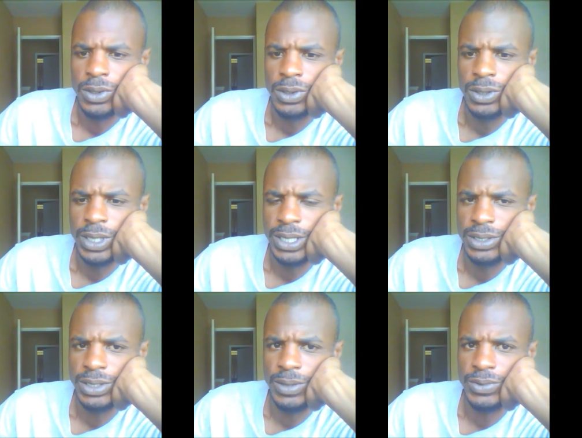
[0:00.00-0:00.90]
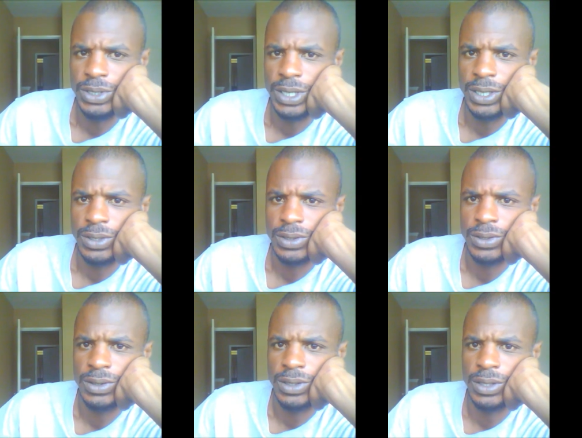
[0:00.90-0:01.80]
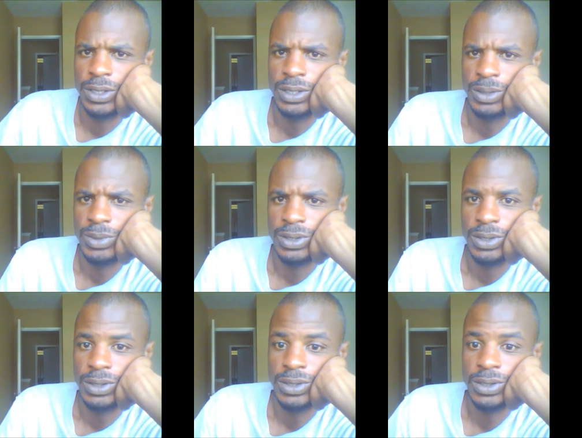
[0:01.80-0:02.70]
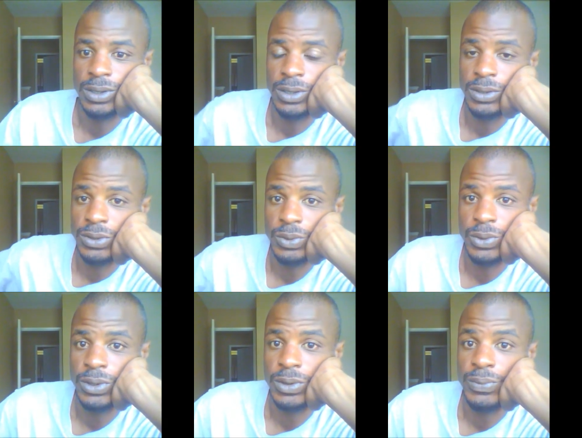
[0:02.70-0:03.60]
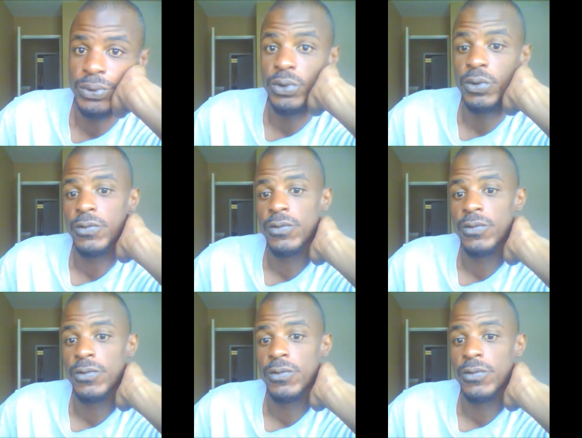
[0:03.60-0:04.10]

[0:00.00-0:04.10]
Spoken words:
Today's subject, let me look, oh there's the word, proof.